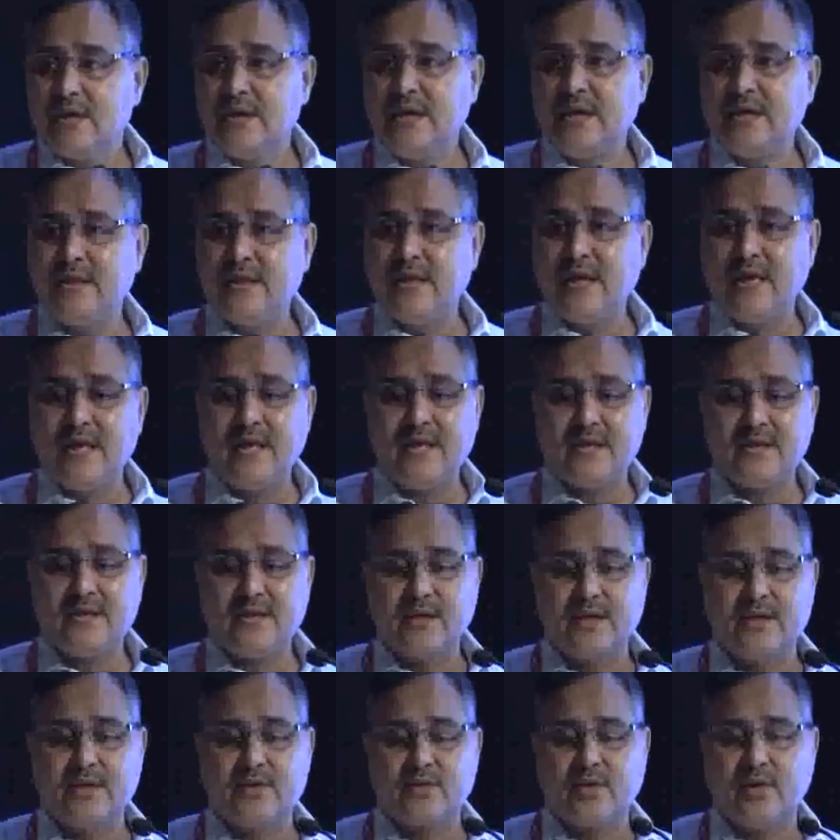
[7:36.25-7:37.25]
then the
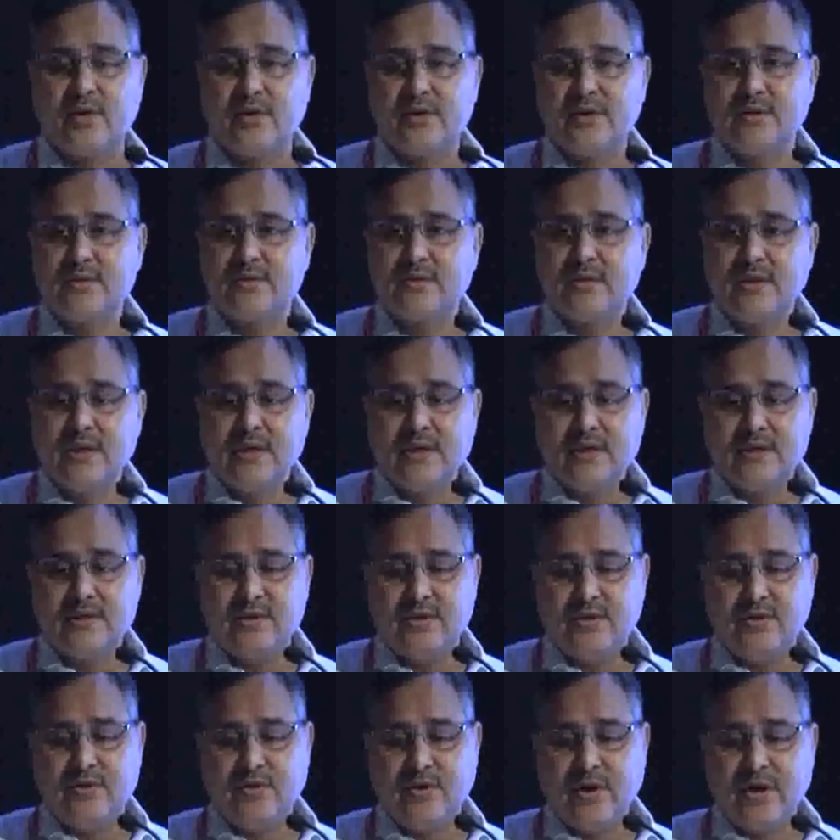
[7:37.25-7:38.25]
allergic disorders,
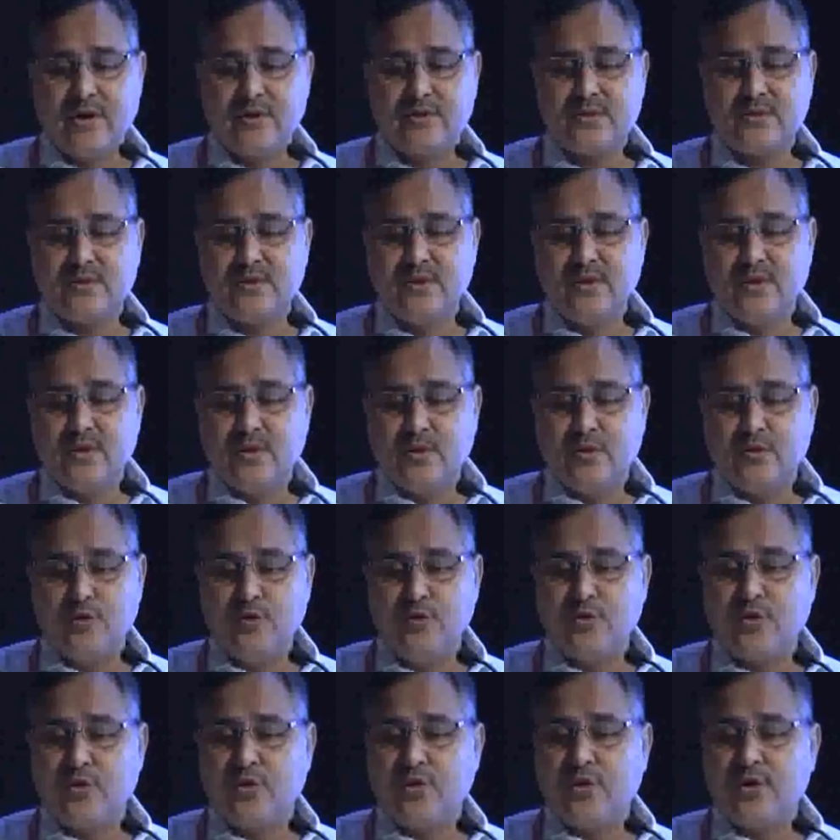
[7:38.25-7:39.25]
the drugs,
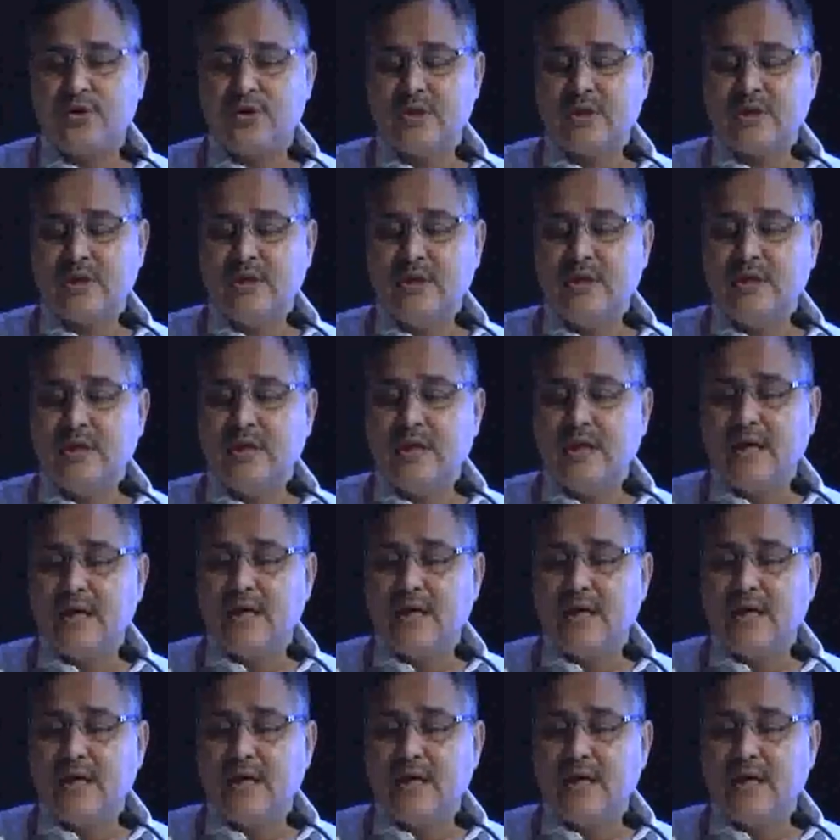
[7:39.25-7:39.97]
neurological,